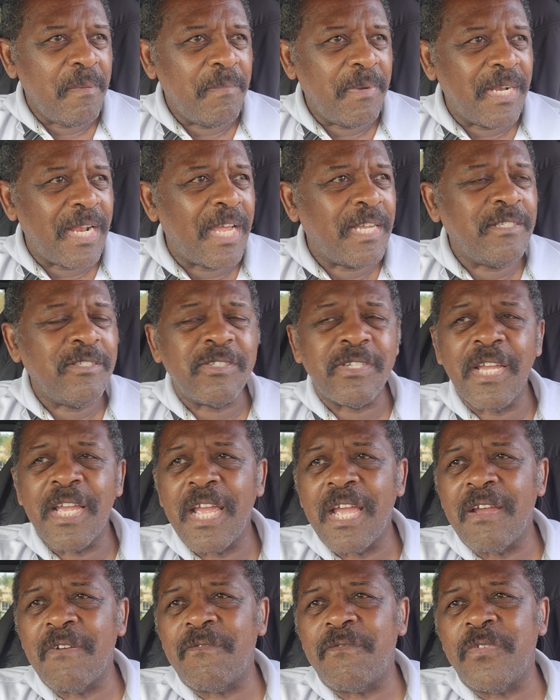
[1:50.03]
But I used to
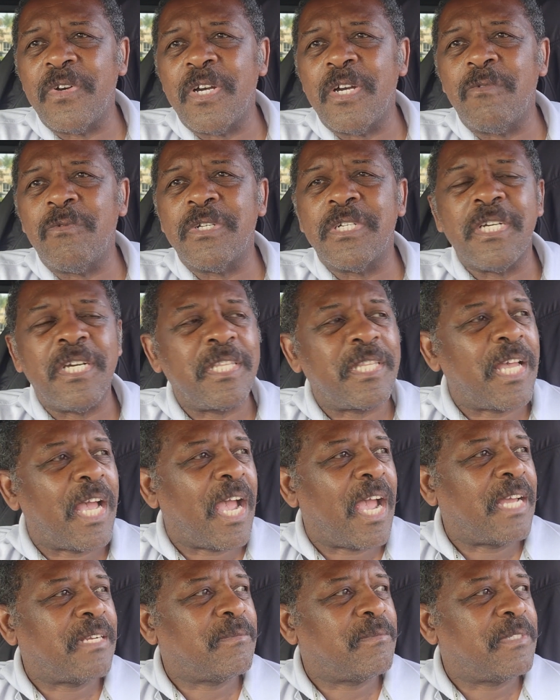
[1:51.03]
have fun with other
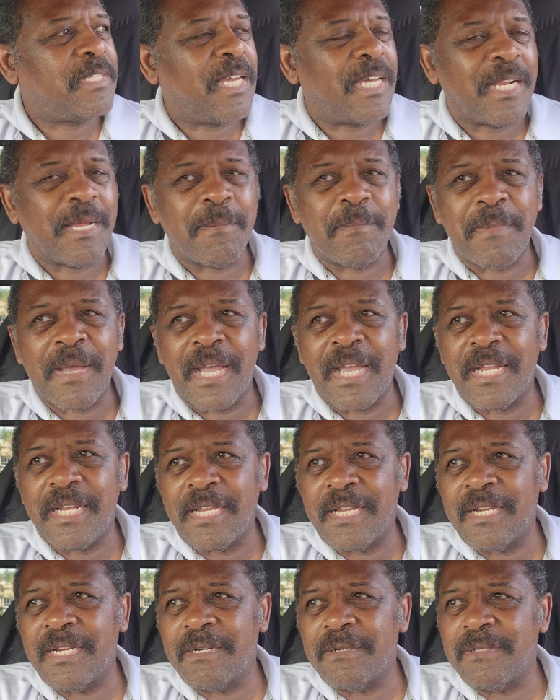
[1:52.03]
items that I buy
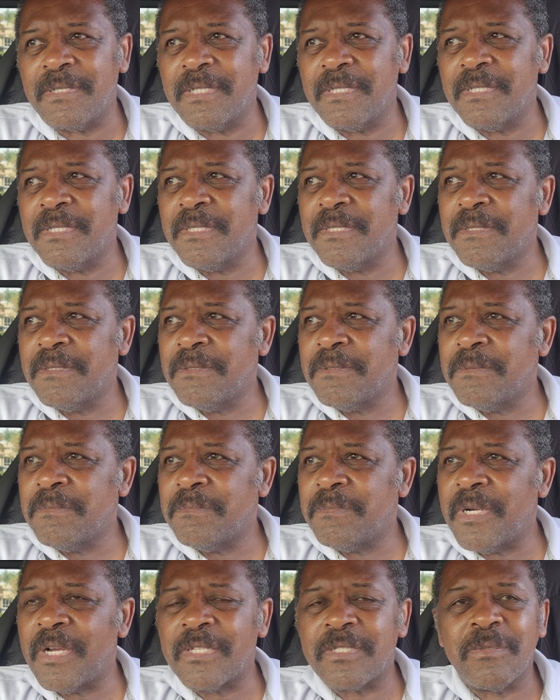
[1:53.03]
there.
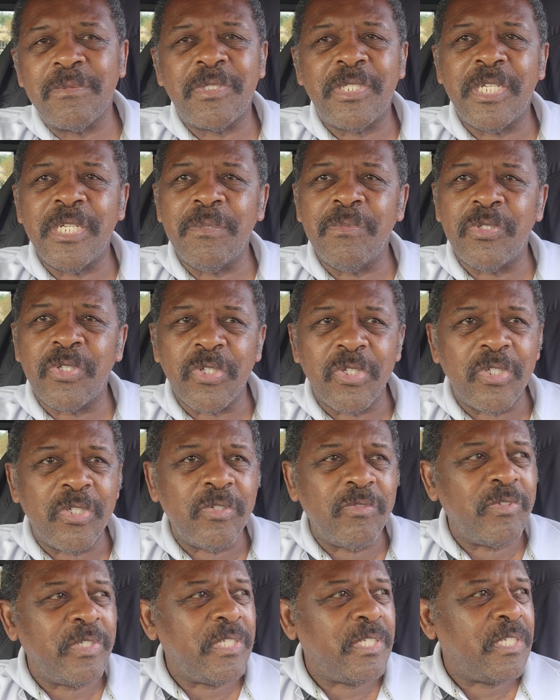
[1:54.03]
Bought some cheap
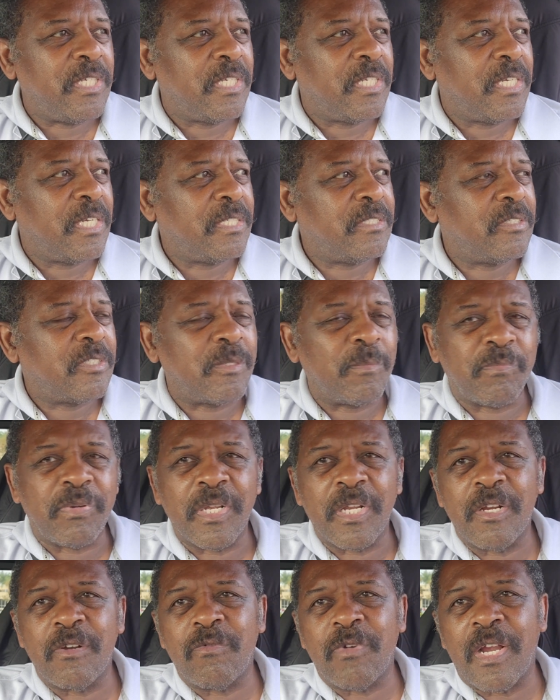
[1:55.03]
jewelry. I used to
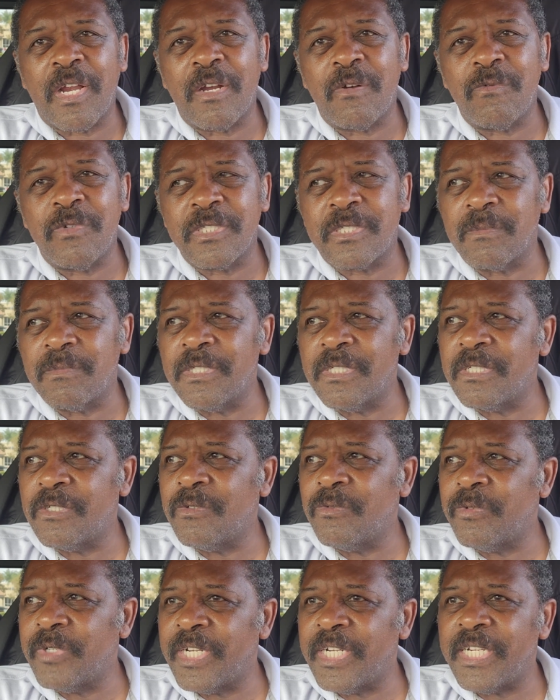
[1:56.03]
play around with some little
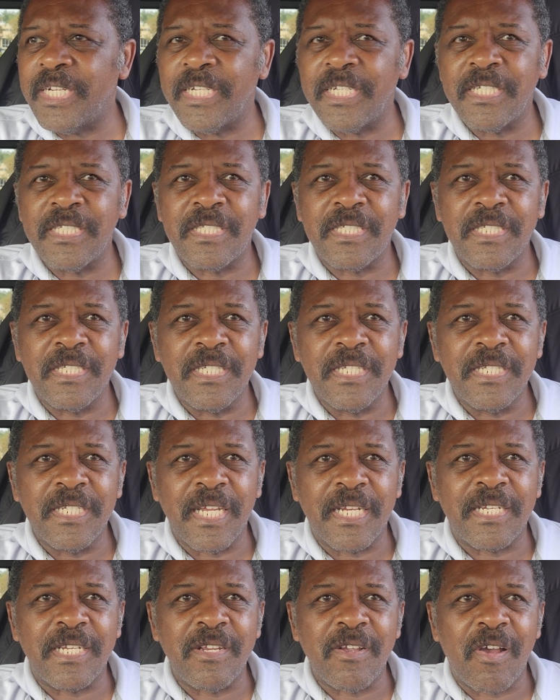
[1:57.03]
rings
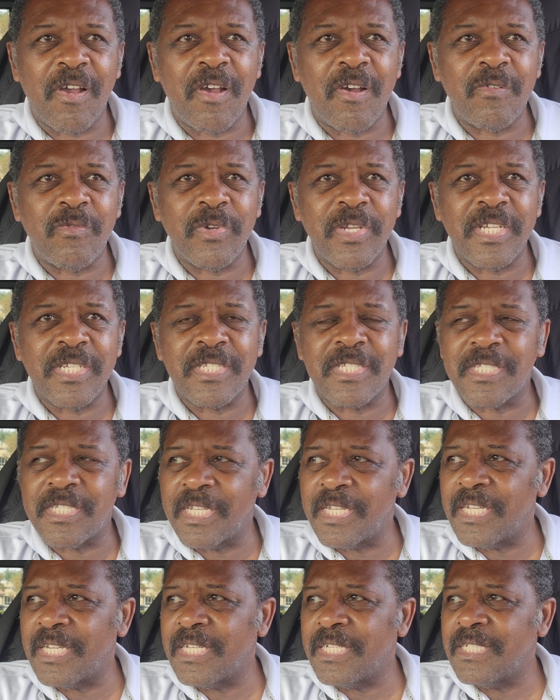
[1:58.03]
that they always
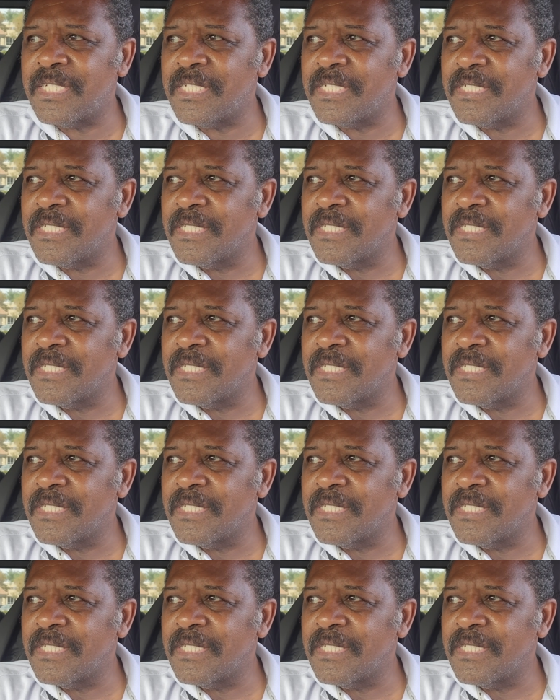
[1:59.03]
send.